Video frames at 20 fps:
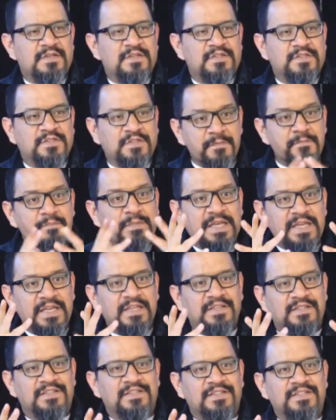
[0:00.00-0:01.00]
to
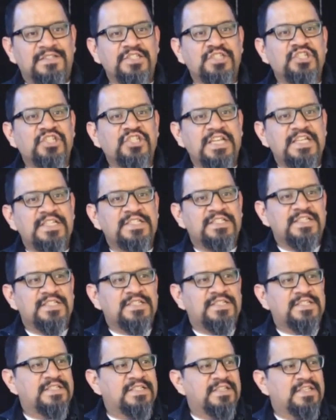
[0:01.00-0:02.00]
meet
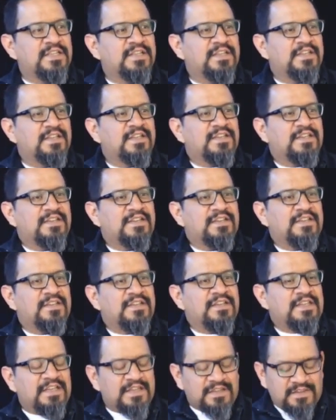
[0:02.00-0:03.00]
Jesus
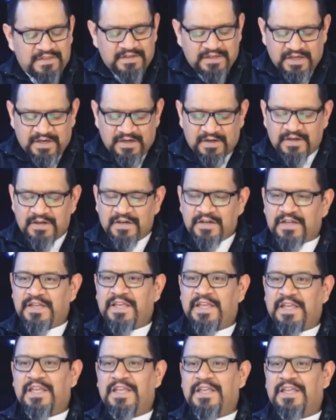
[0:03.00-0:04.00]
in the air,
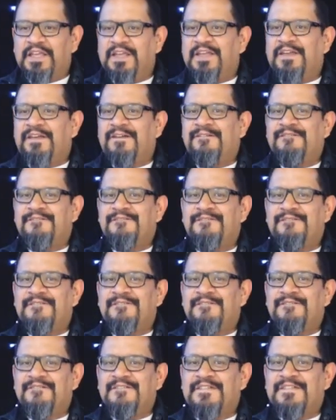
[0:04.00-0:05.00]

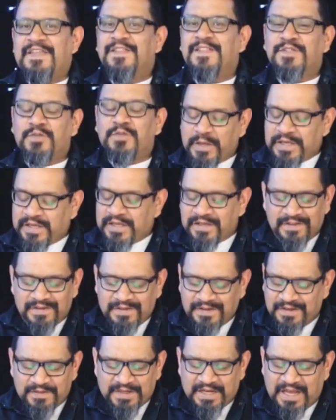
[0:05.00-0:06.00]
in the
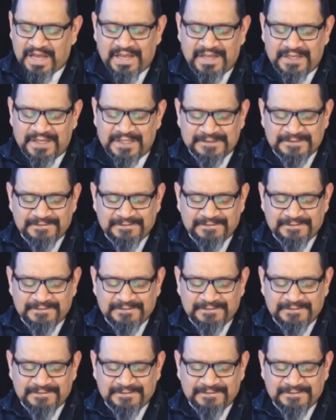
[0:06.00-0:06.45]
twinkling of an eye.